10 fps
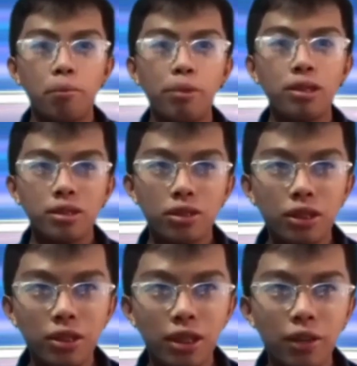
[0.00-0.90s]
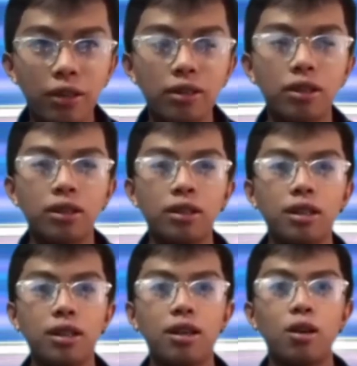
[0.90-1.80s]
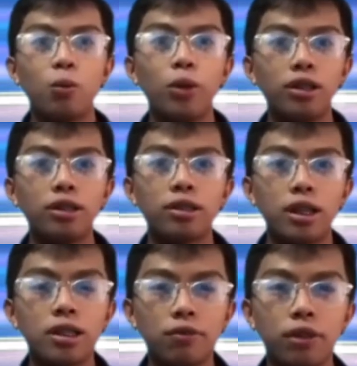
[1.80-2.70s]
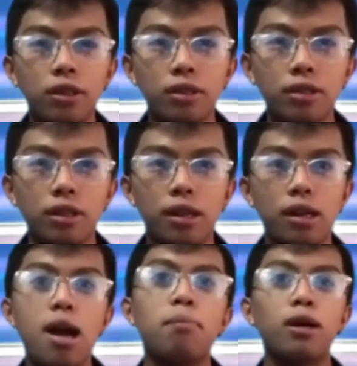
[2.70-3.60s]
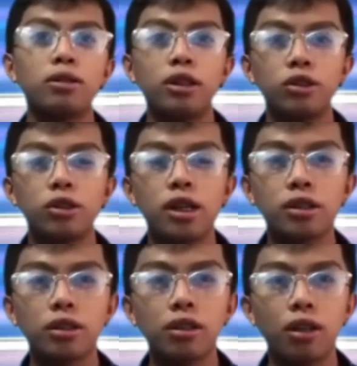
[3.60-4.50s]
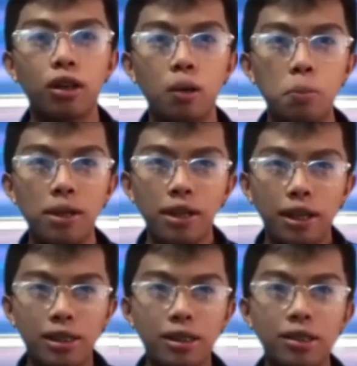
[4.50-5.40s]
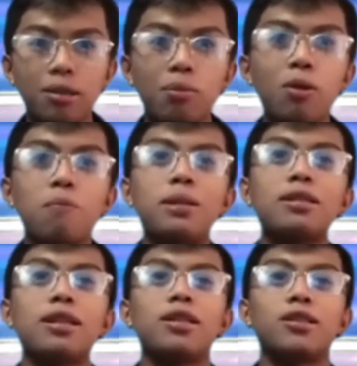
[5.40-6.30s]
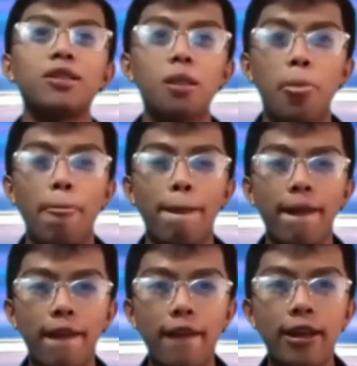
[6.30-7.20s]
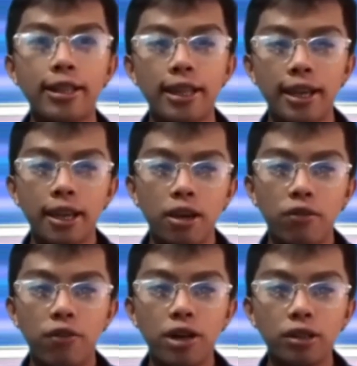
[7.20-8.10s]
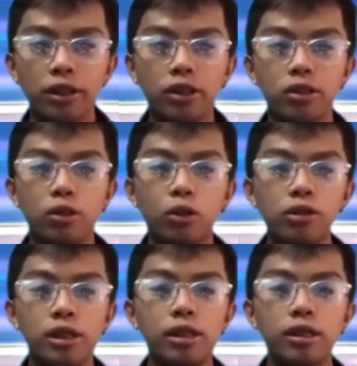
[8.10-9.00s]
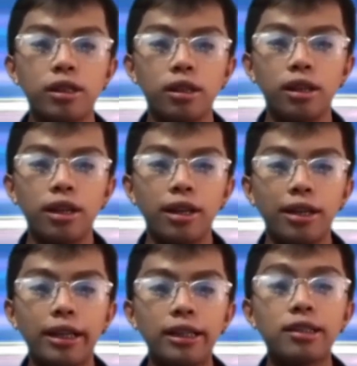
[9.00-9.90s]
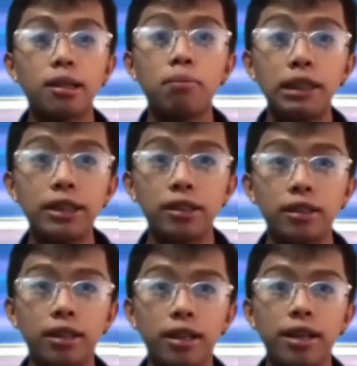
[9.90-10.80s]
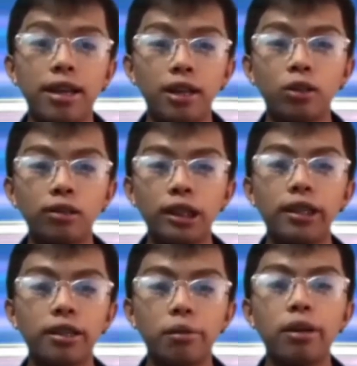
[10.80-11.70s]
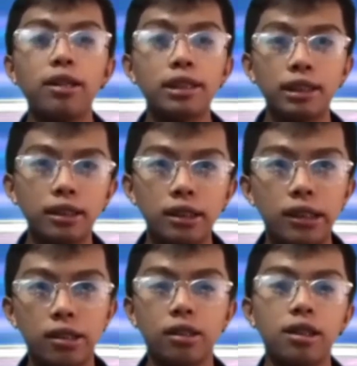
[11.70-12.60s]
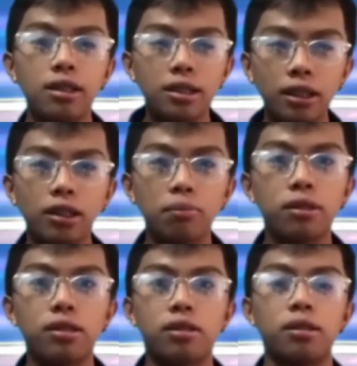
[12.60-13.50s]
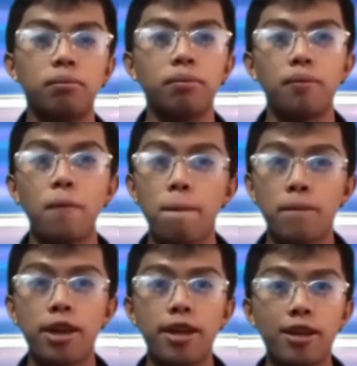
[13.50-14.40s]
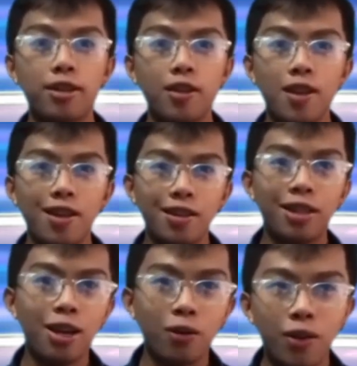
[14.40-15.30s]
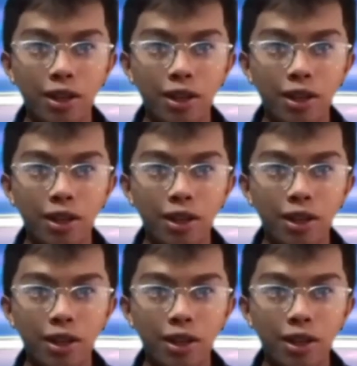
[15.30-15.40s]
Ms. Jessica Rendon will discuss first about the introduction of incentive compensation and factors to consider in establishing and containing incentive system. And now,